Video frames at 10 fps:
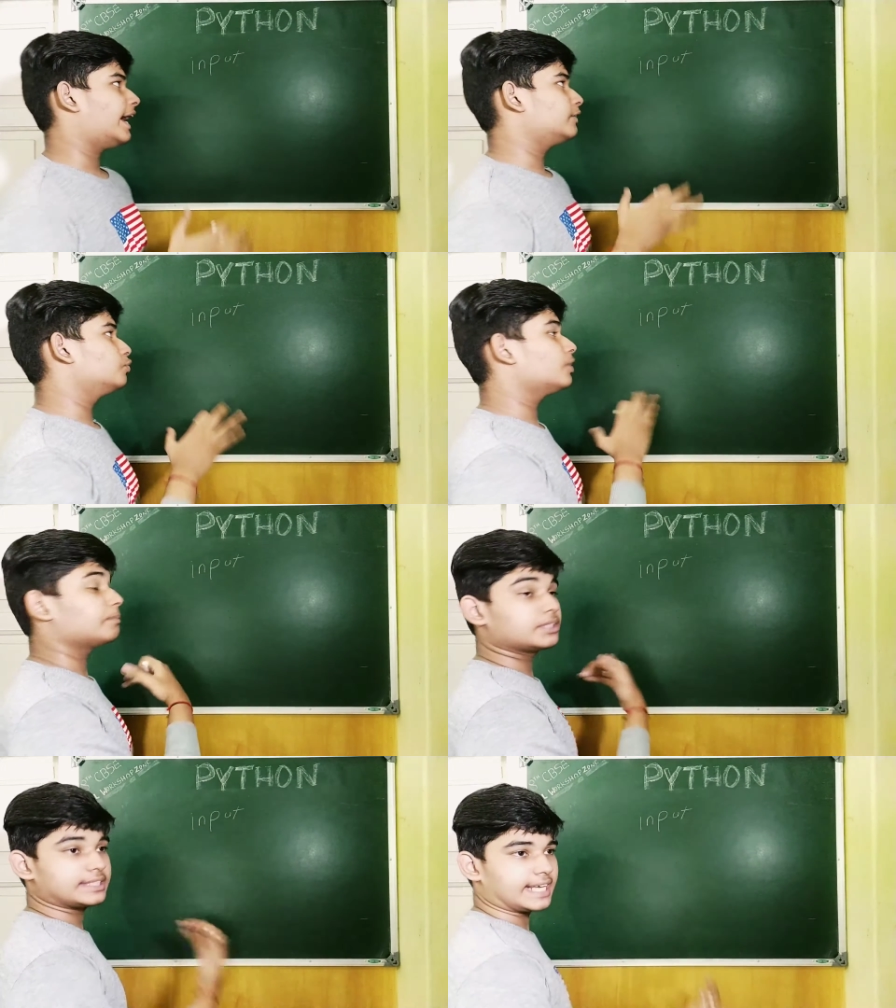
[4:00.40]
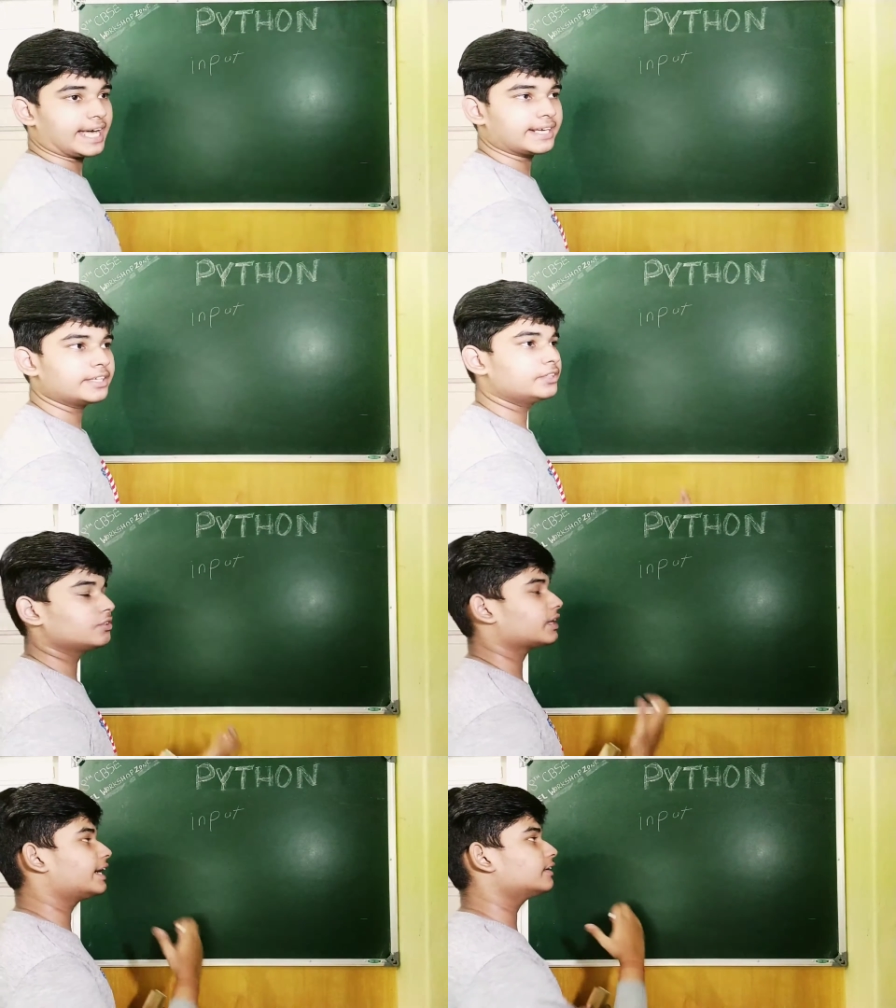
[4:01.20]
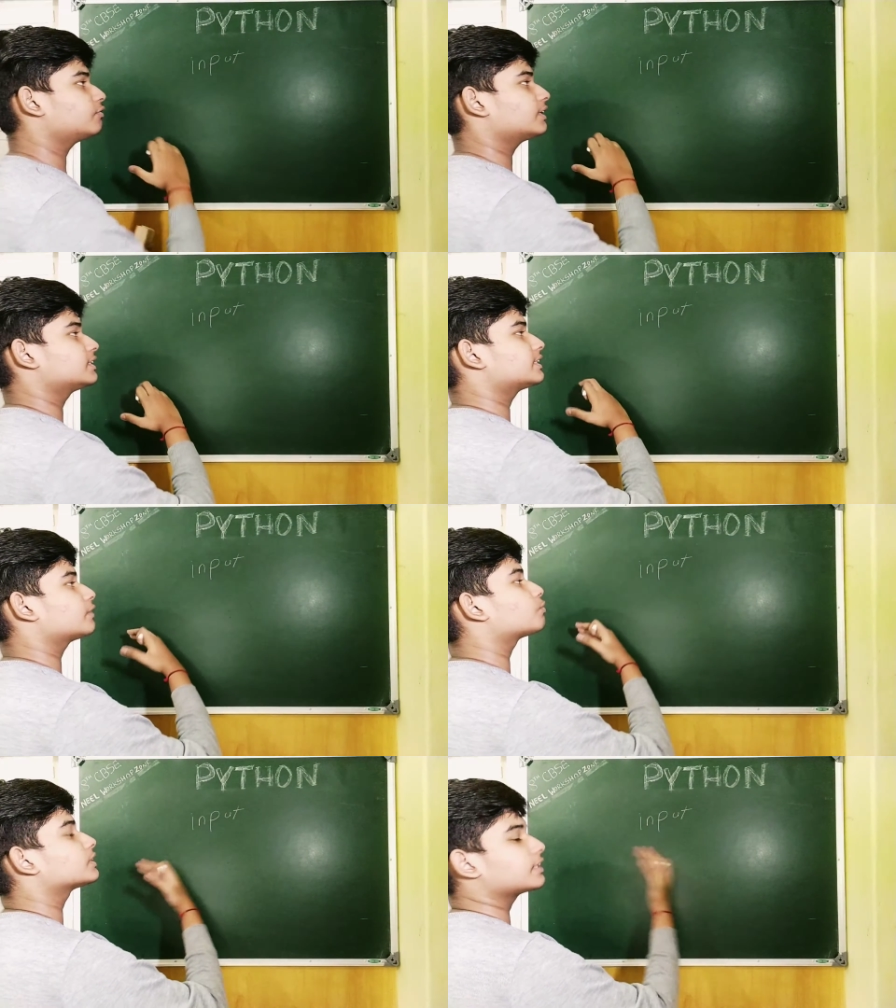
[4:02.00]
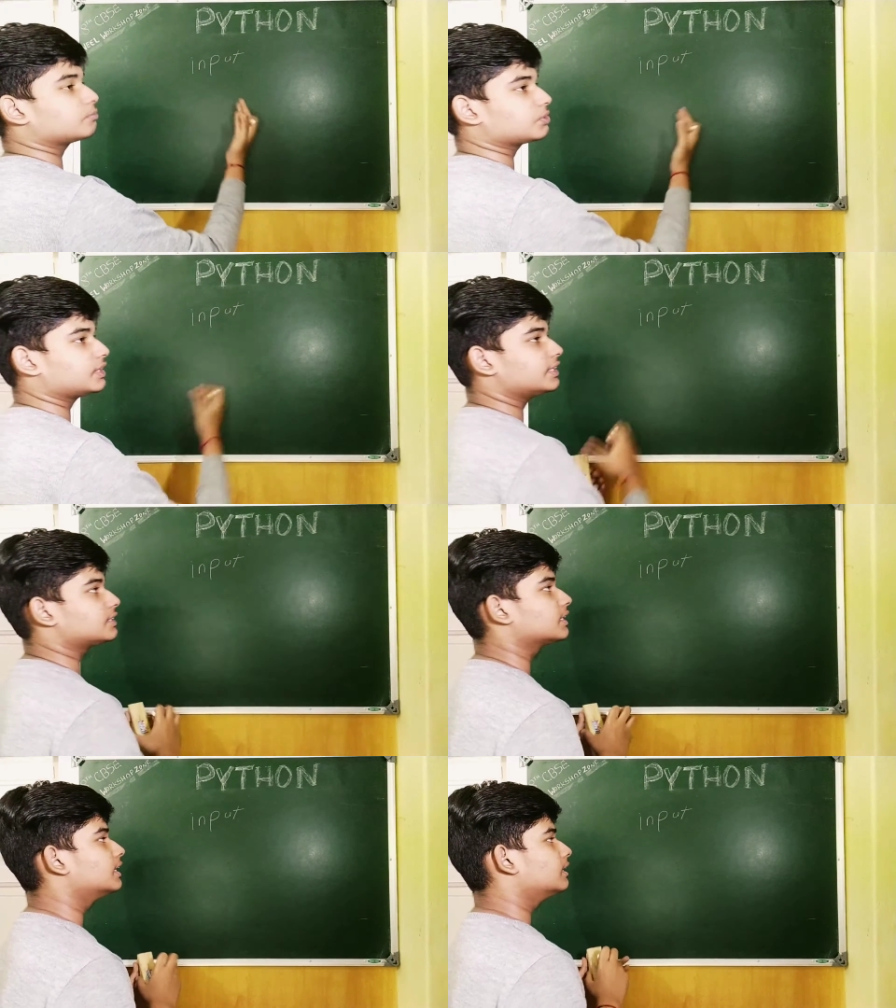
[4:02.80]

and know about scanner, you kind of understand what input is.